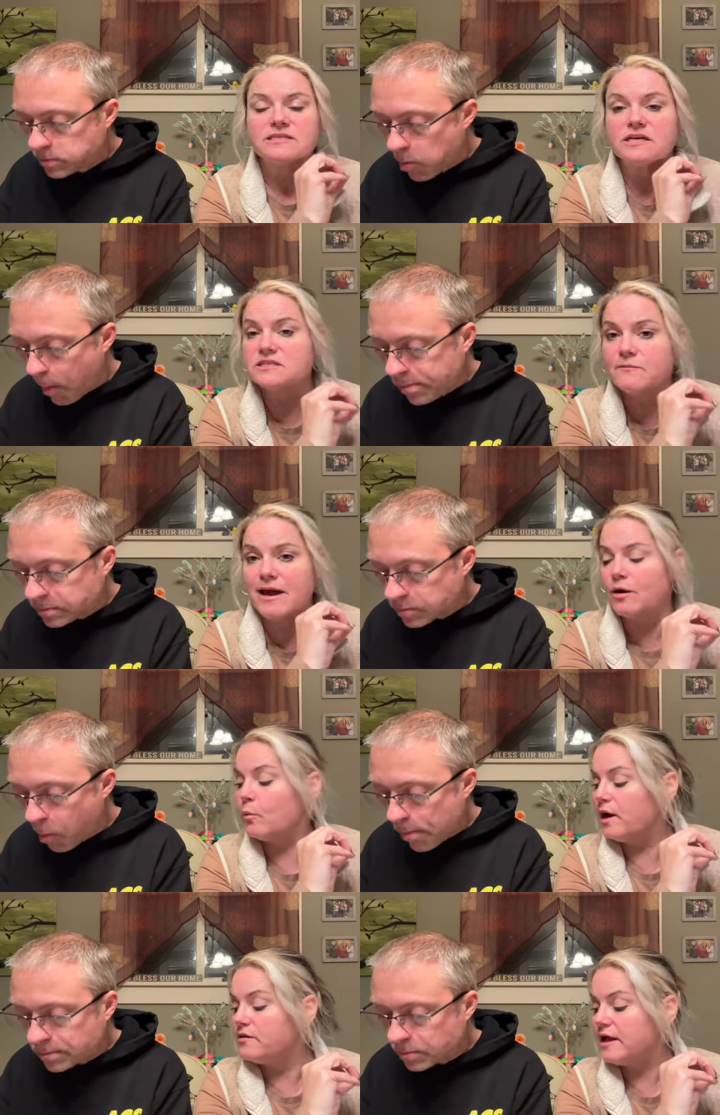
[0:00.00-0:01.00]
Speaker 1: doesn't matter
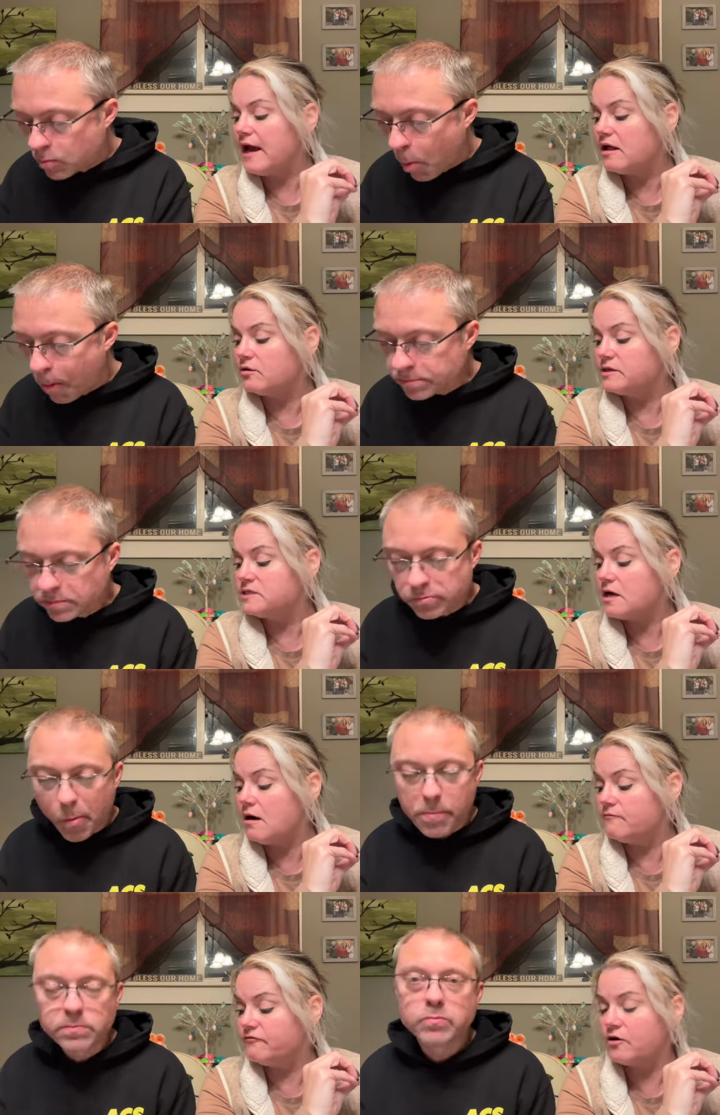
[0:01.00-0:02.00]
where the calories
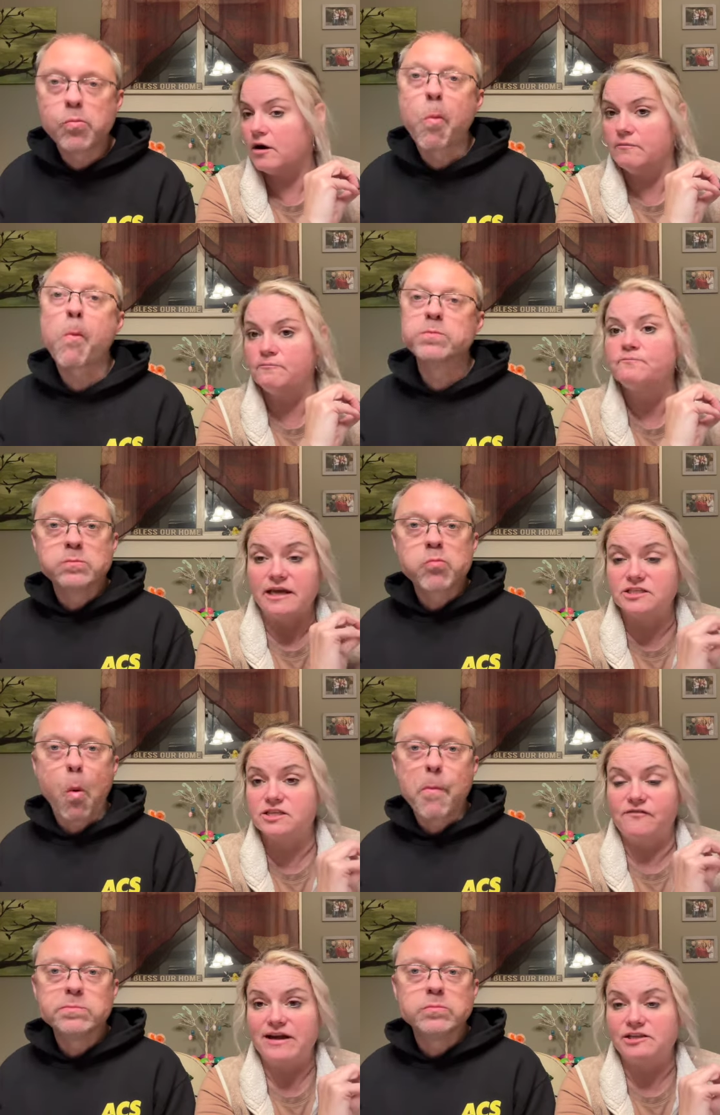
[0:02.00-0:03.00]
come from, it's
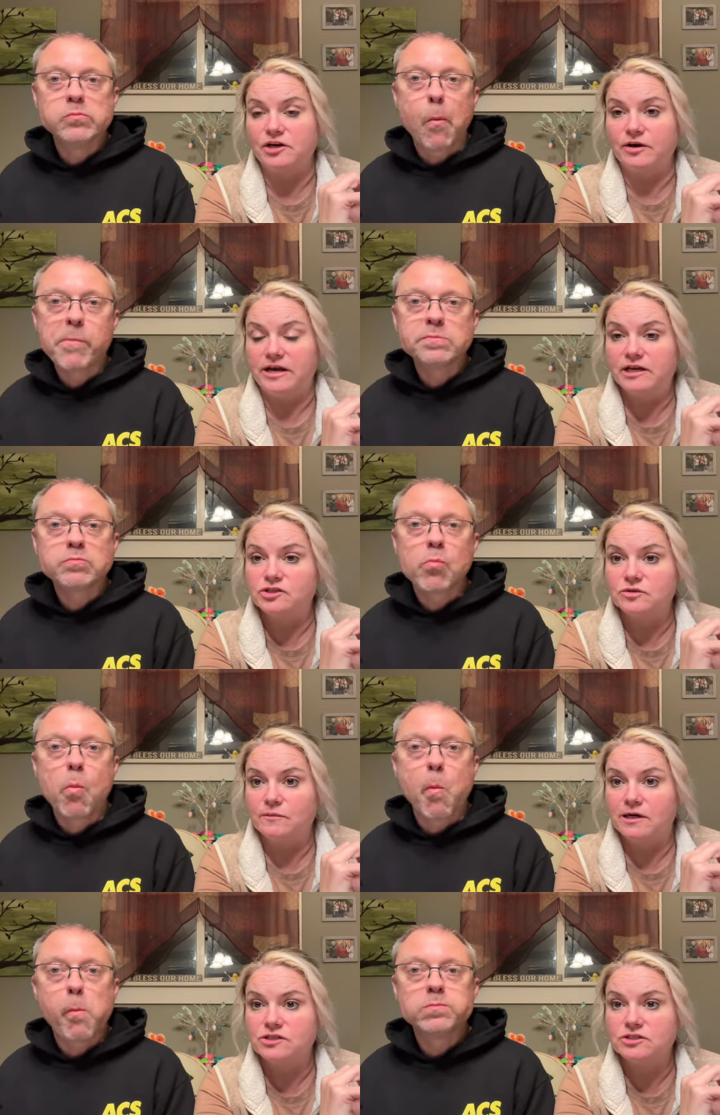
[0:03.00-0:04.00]
the fact that you're eating too
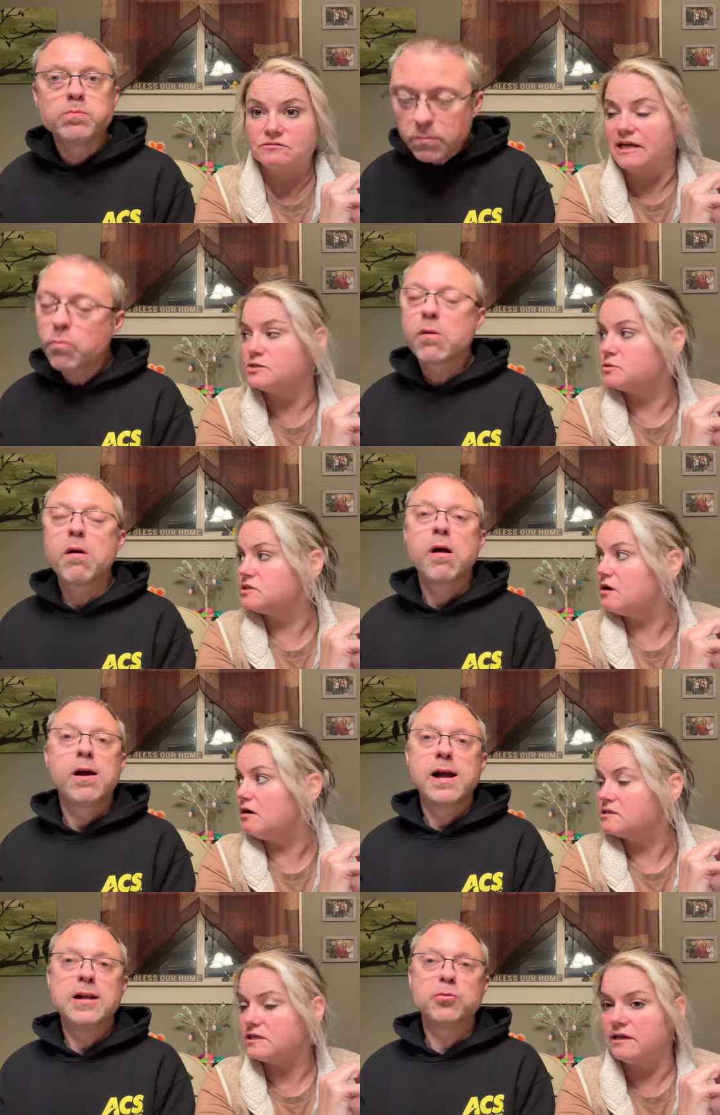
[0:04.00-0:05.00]
much. That's what's
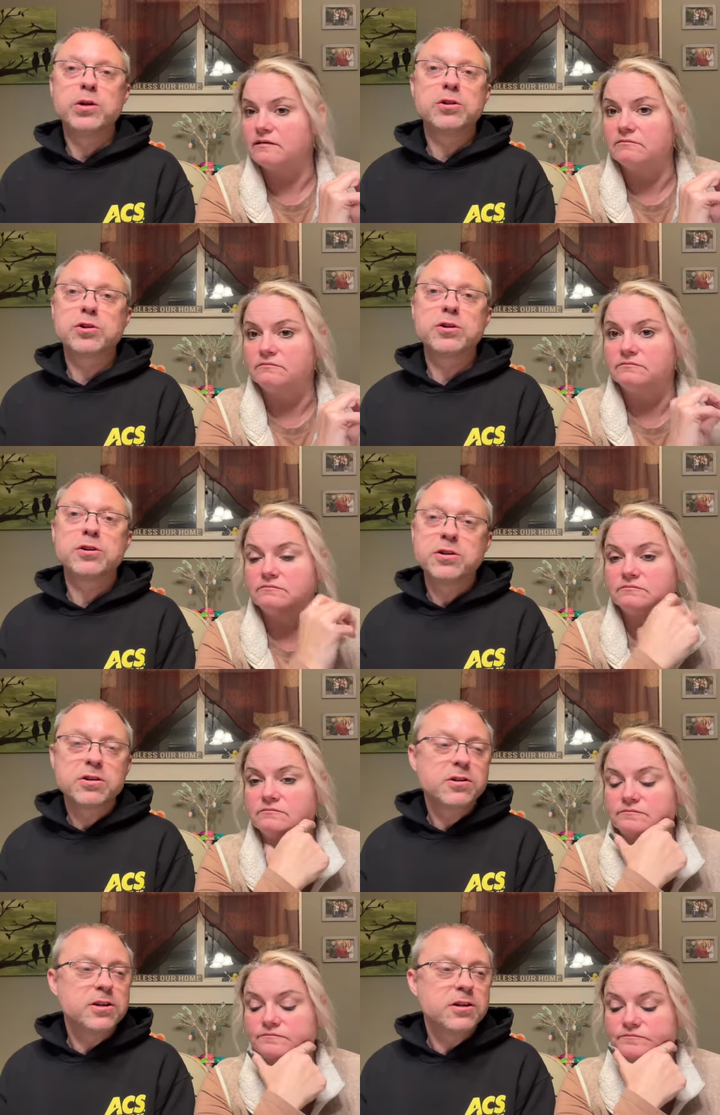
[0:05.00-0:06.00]
causing and it. And
Speaker 2: we learned
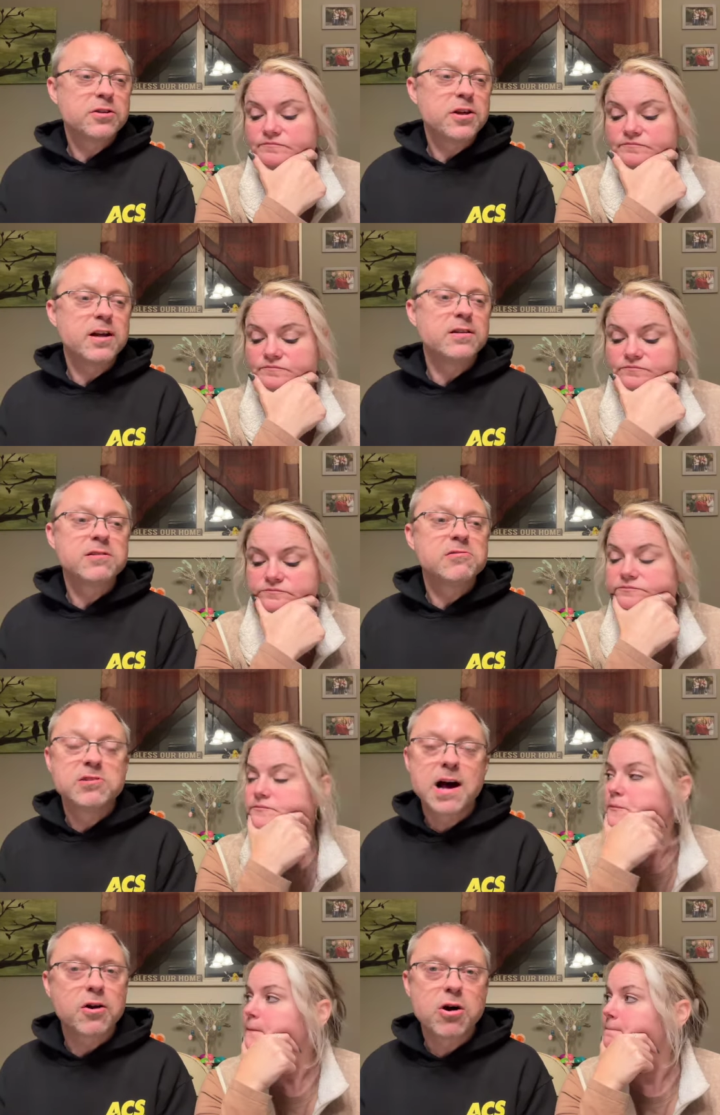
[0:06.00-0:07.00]
earlier that
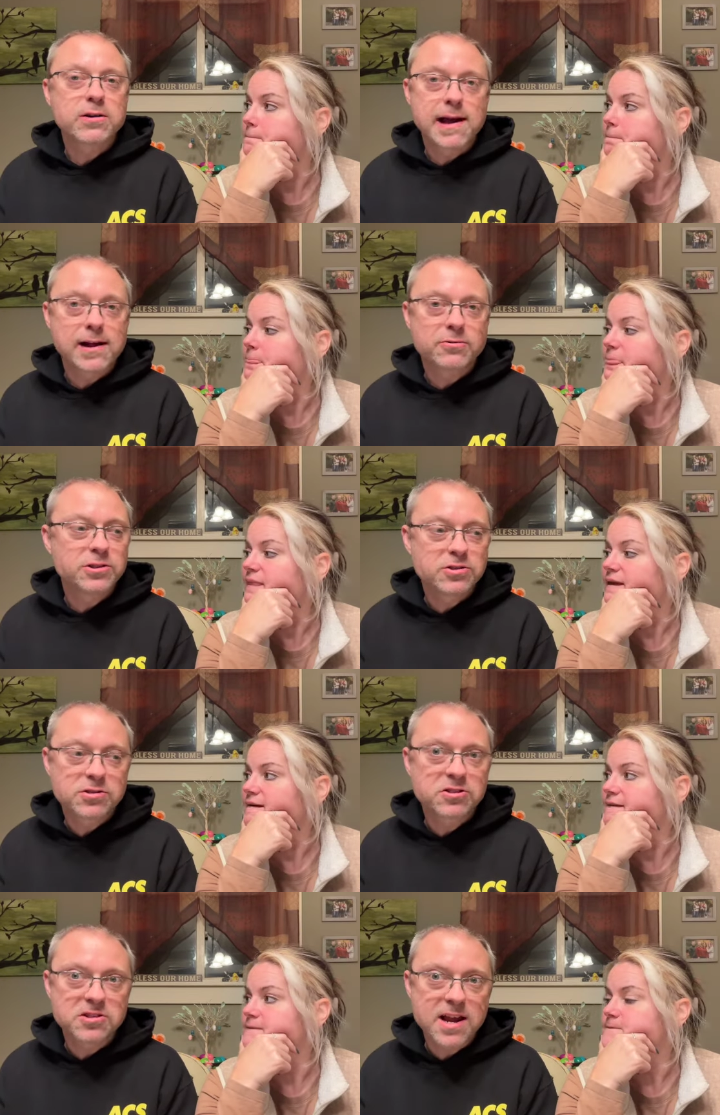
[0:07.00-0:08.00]
not all calories are
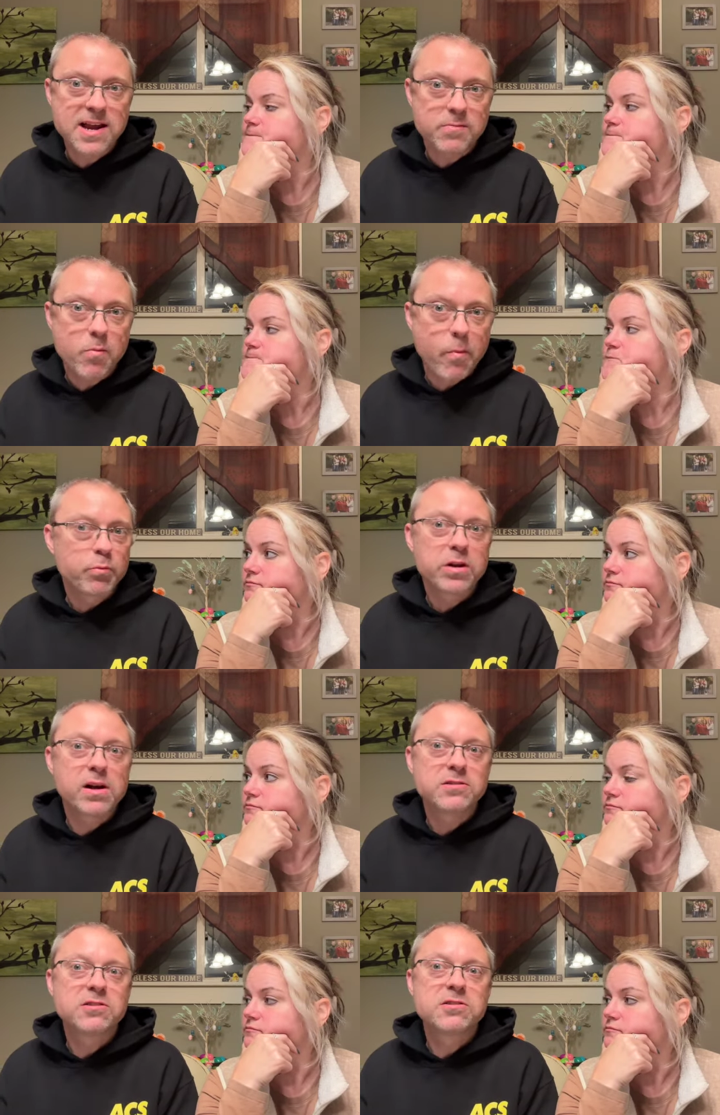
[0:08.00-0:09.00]
the same
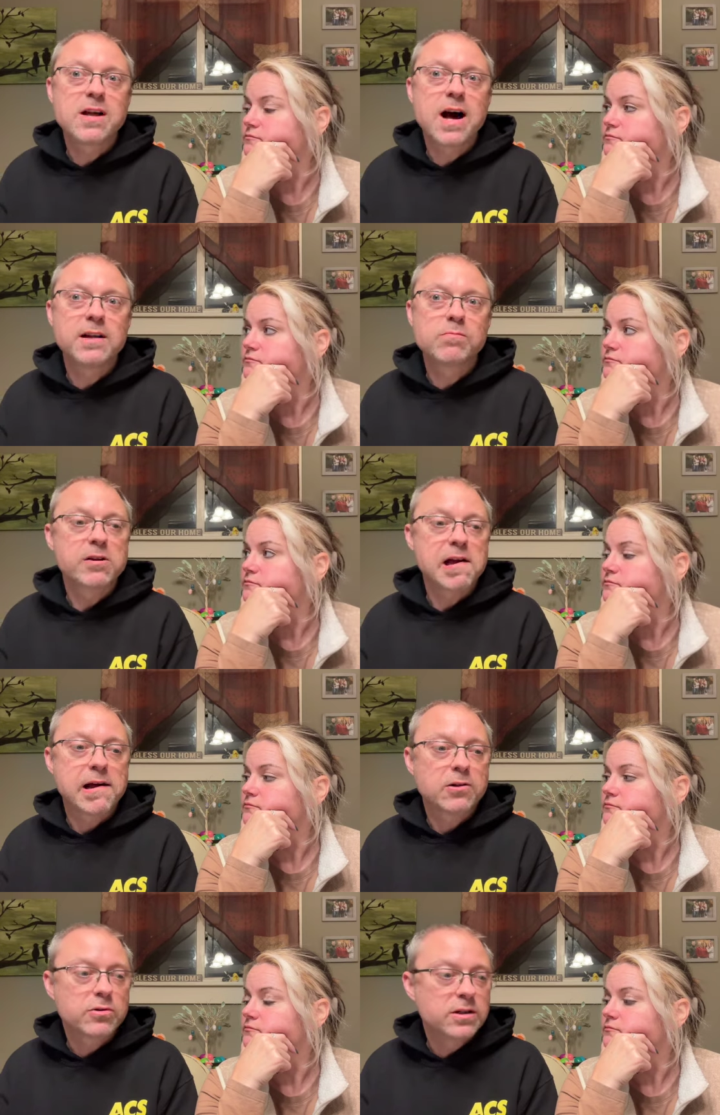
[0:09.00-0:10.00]
because it's not
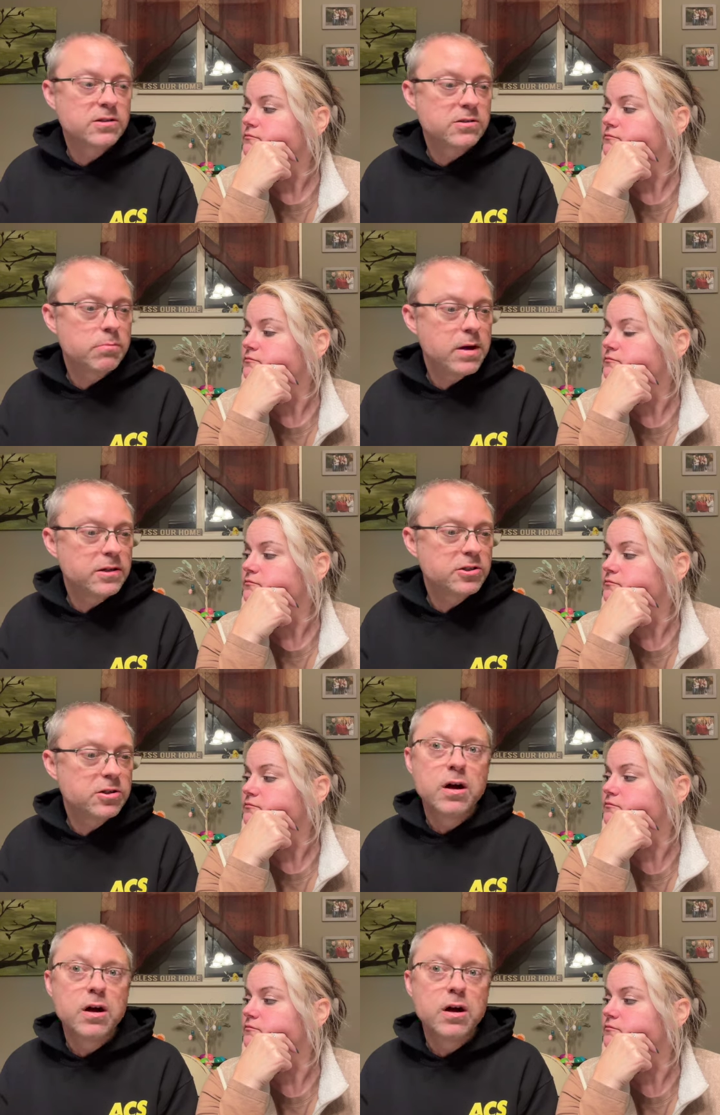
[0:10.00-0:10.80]
Calorie is a measure